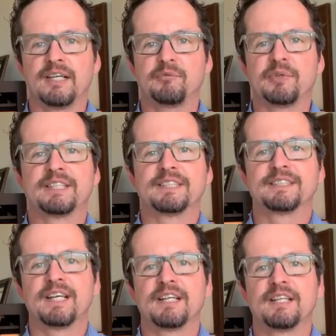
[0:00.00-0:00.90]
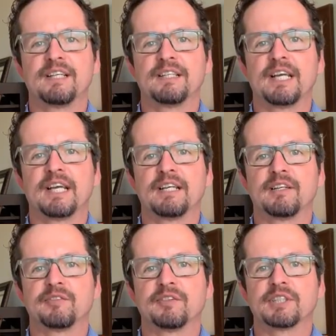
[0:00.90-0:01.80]
being said, then the
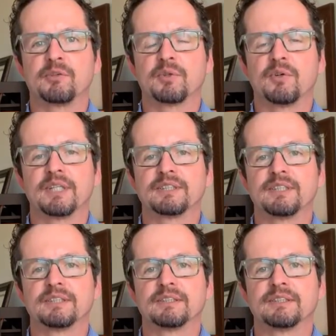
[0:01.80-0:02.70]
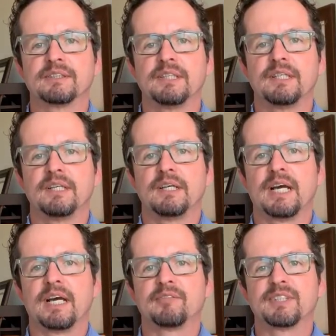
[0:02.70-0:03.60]
first couple questions I
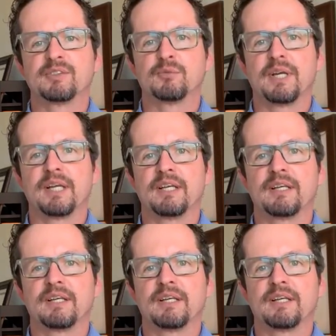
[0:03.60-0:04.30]
have this week,